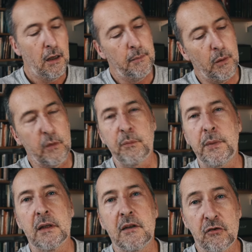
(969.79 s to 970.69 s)
But we've
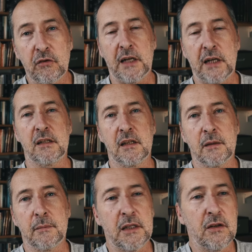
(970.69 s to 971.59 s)
been distracted in the
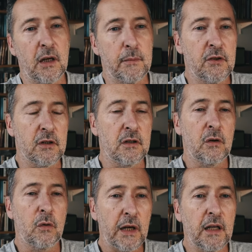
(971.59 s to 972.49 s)
meantime to
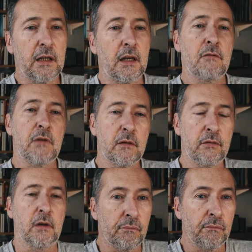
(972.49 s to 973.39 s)
quickly get rid of
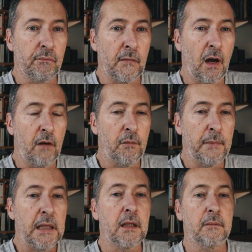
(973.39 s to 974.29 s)

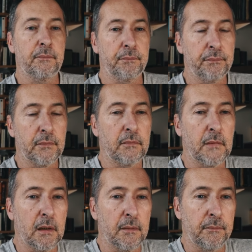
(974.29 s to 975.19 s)

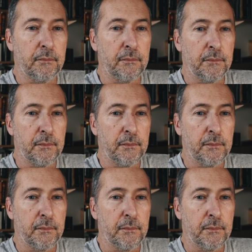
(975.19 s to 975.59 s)
500,000